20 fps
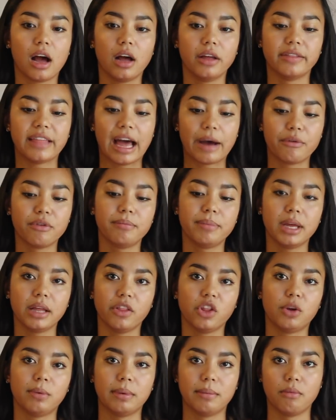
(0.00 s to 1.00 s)
that would be a
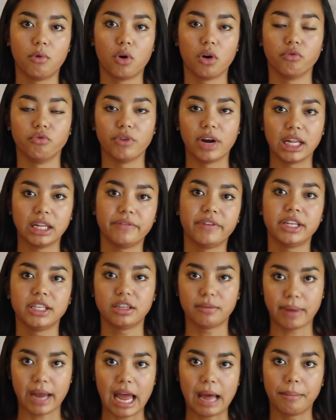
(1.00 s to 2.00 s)
little bit more relevant
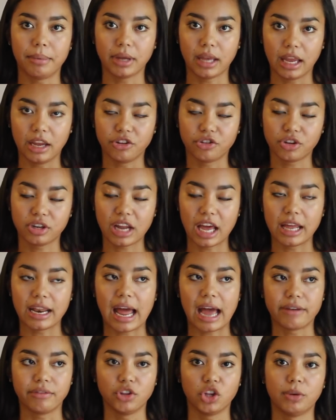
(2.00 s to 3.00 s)
to my application and
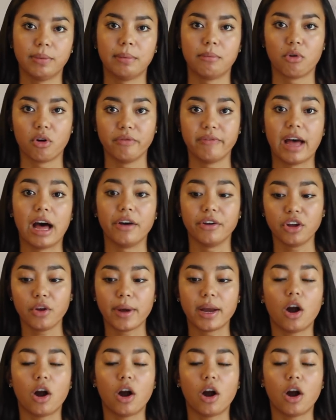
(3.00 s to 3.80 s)
have a little bit more value.